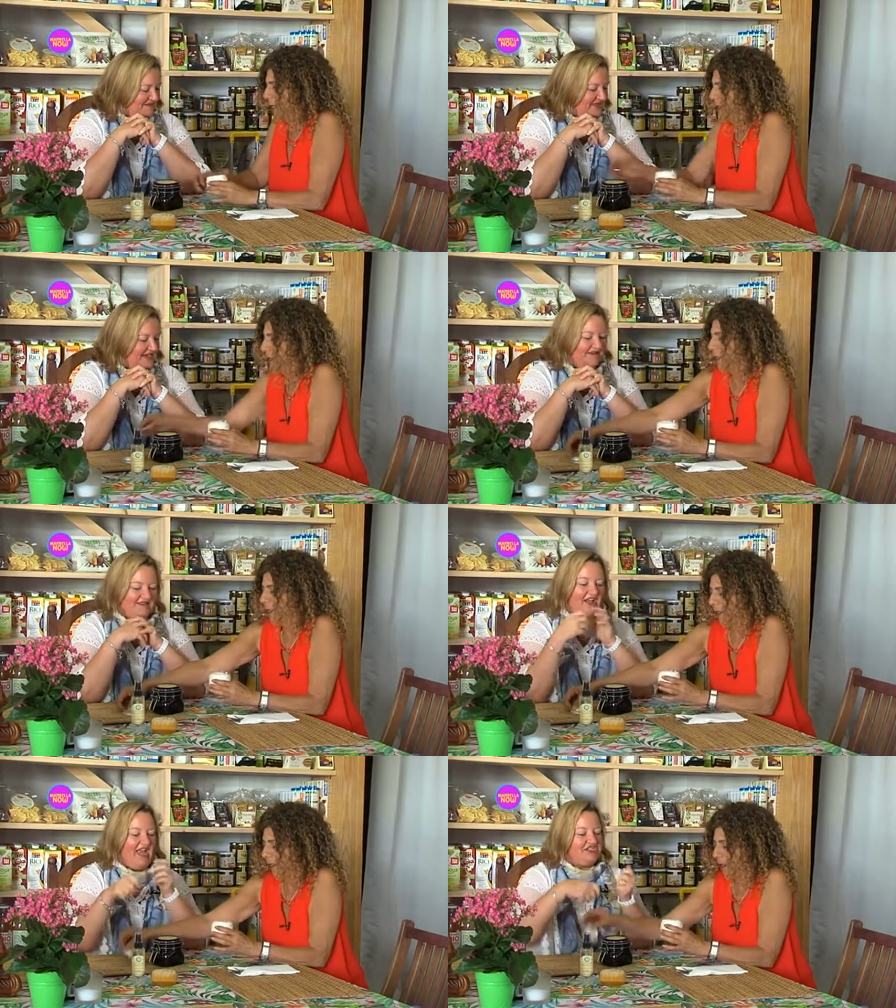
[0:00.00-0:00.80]
You. And
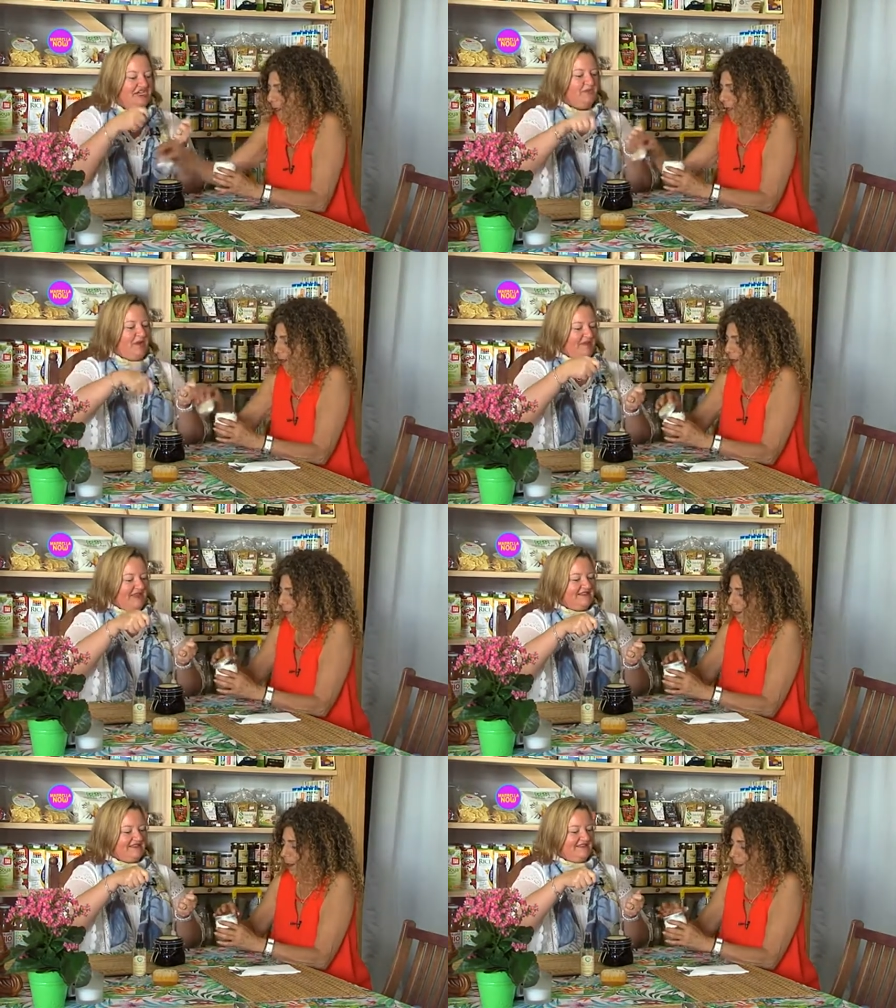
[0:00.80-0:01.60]
I actually whip
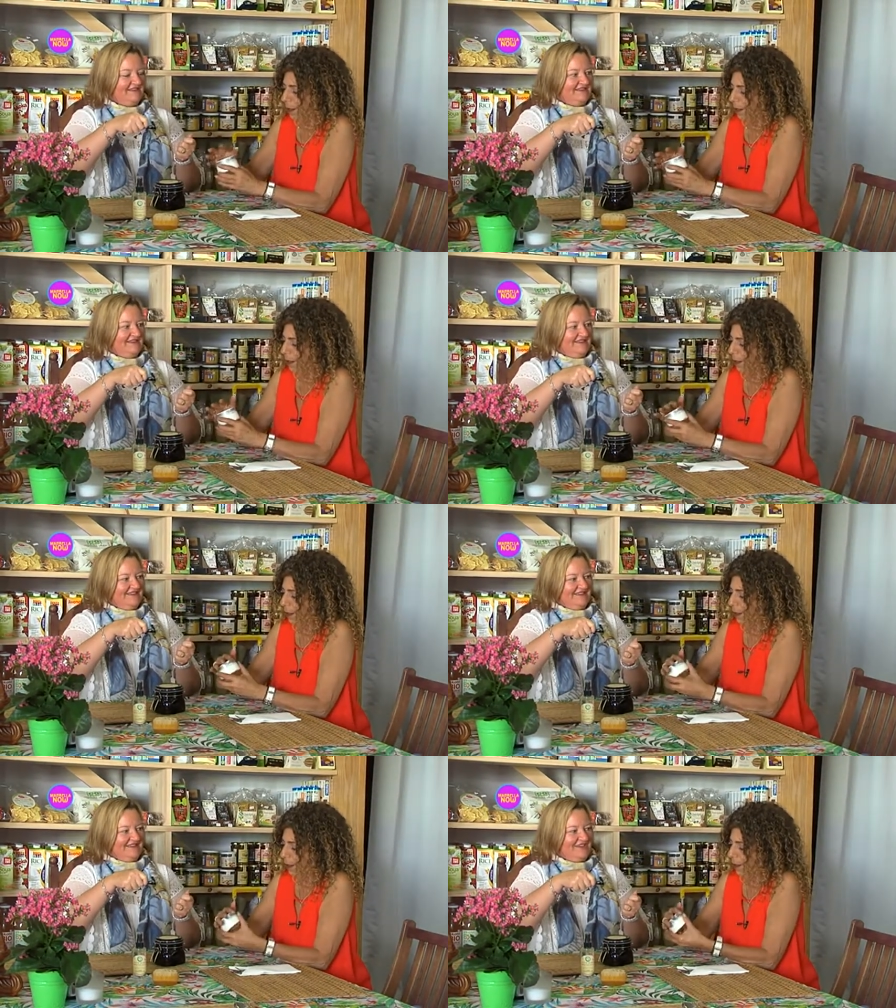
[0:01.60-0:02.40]
it.
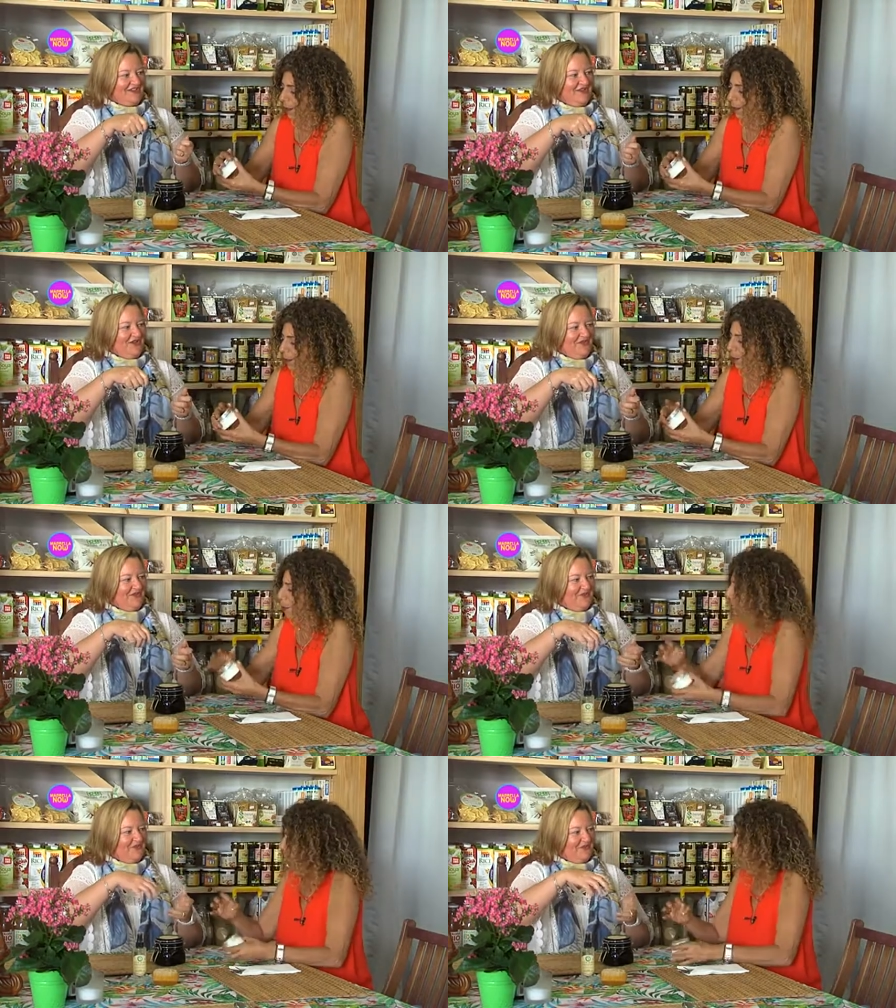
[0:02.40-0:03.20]
So you're
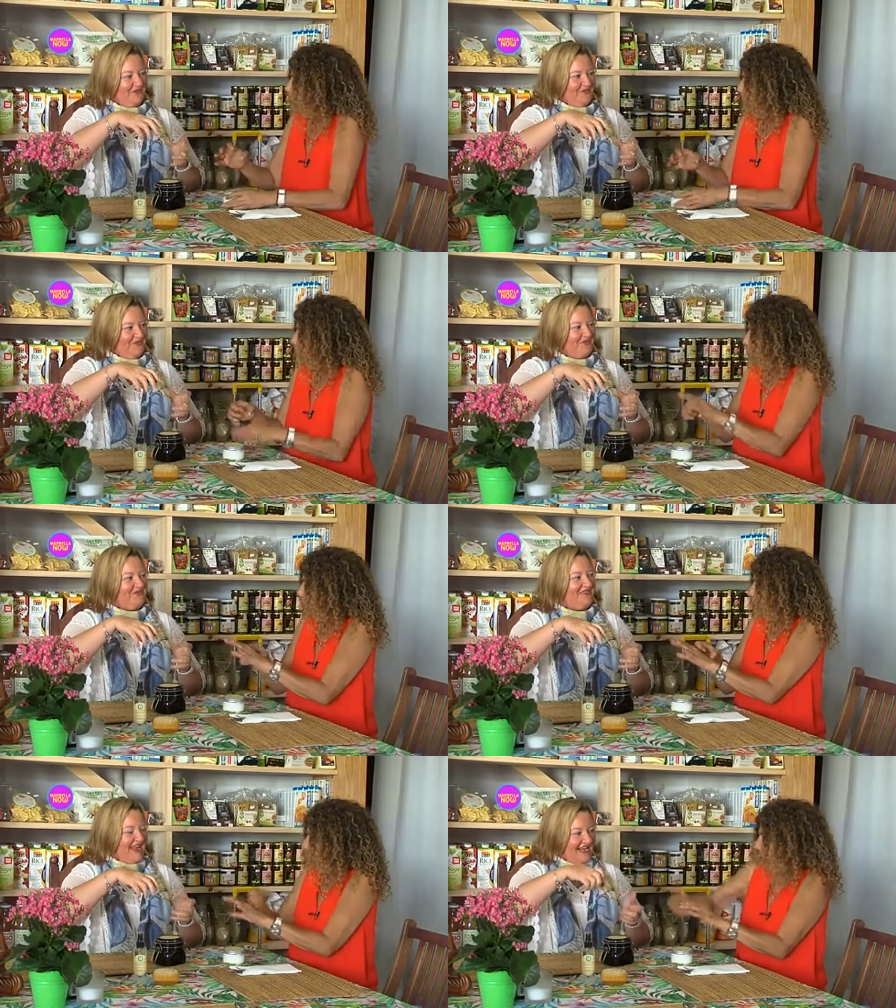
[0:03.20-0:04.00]
literally there with
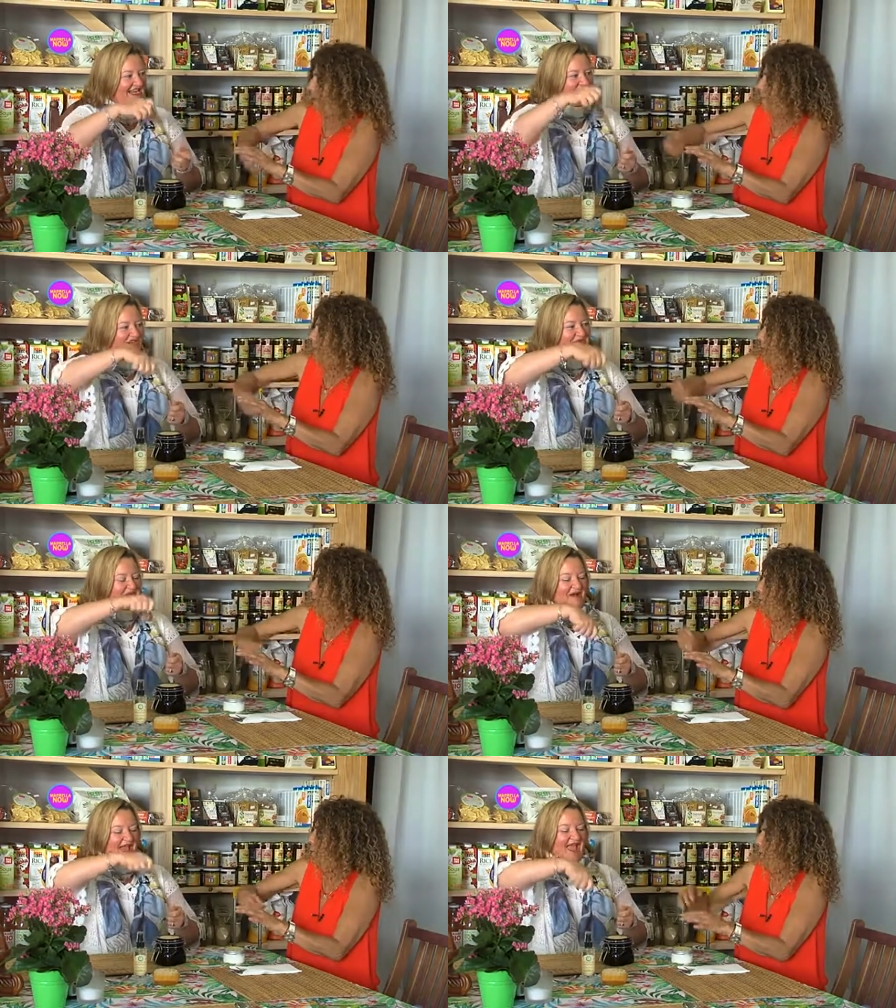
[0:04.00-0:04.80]
your, like yeah, hand whipping
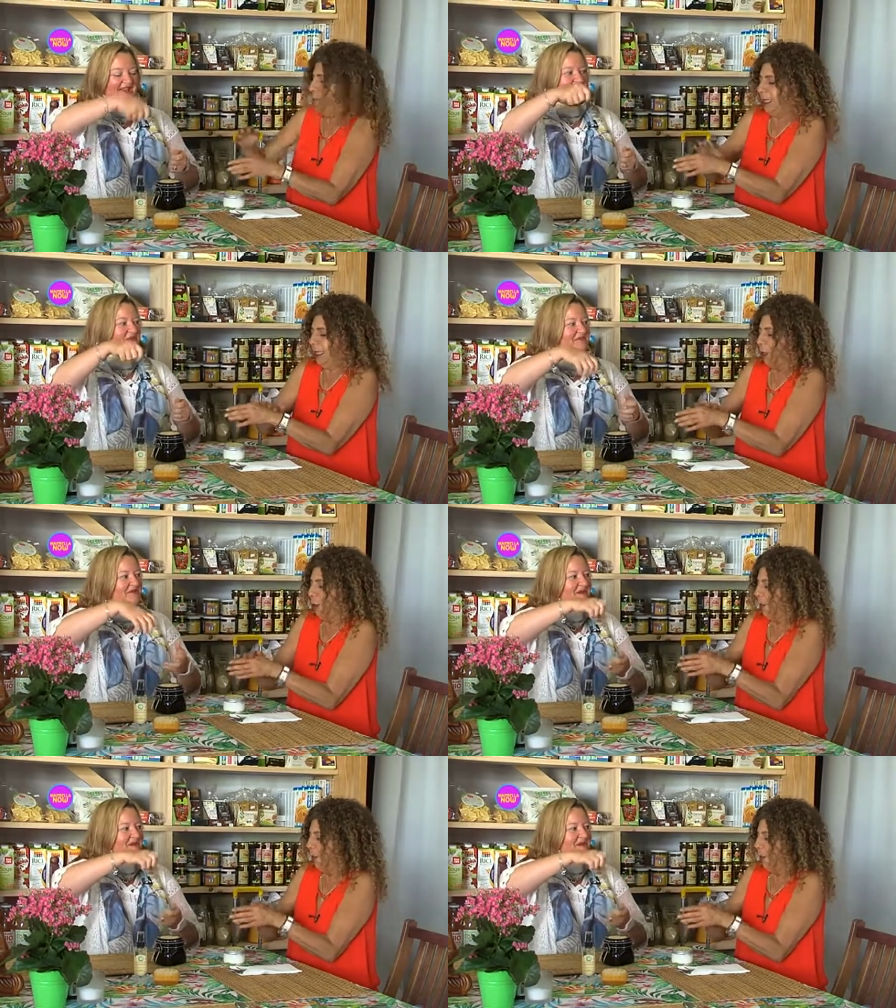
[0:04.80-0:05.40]
with or with your batidora?